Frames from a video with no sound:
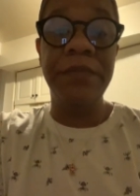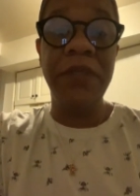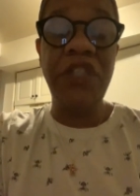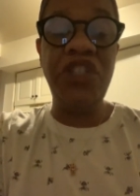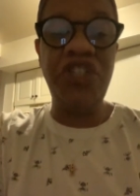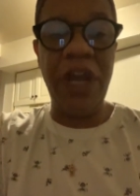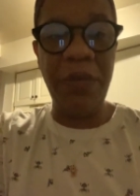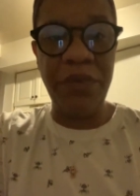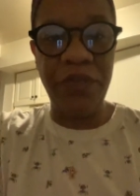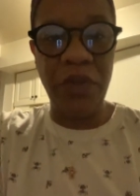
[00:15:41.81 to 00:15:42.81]
to share
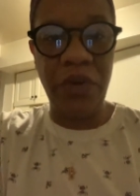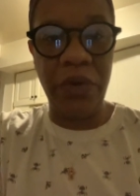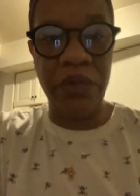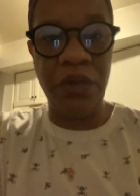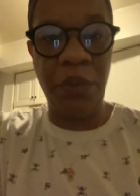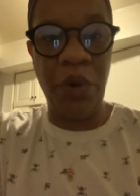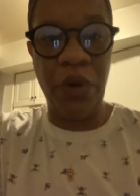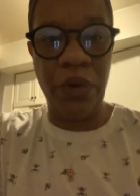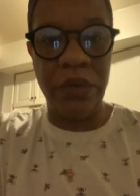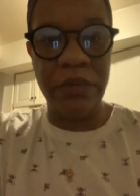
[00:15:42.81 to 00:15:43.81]
with the
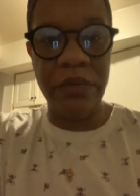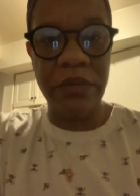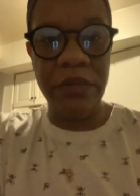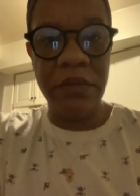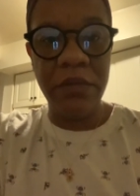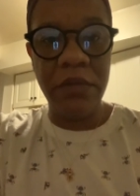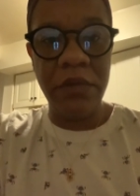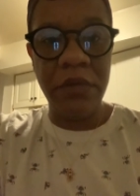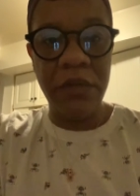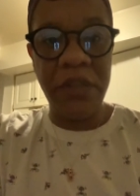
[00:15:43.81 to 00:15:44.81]
world,
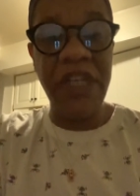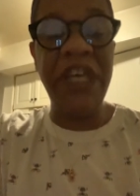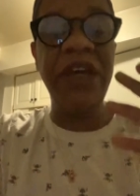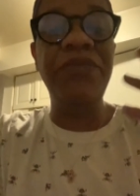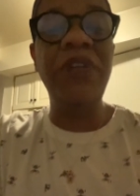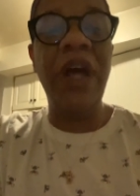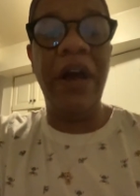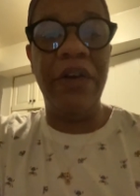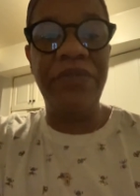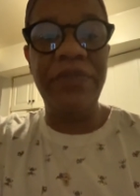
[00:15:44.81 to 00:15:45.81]
to give
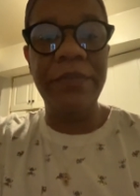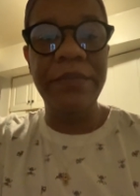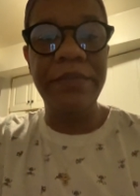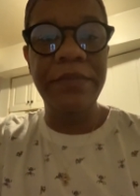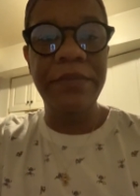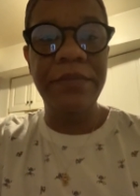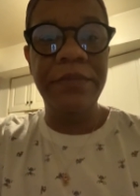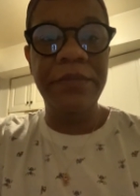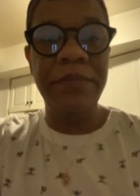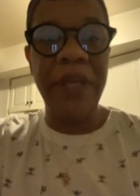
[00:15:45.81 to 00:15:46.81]
love
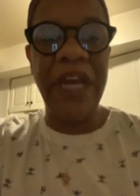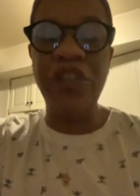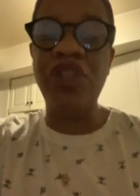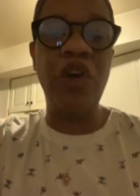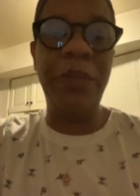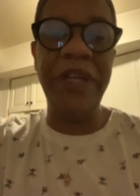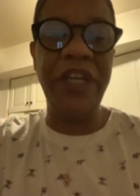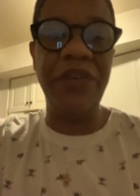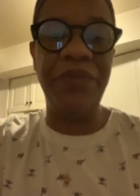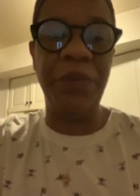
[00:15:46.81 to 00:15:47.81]
in so many
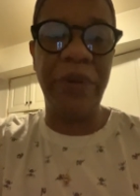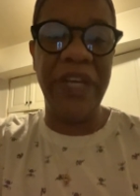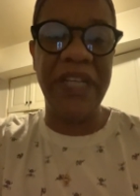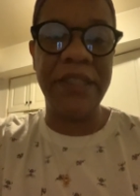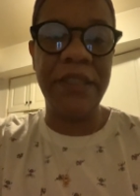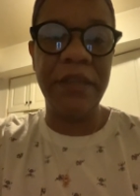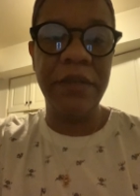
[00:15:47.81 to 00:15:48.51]
different ways.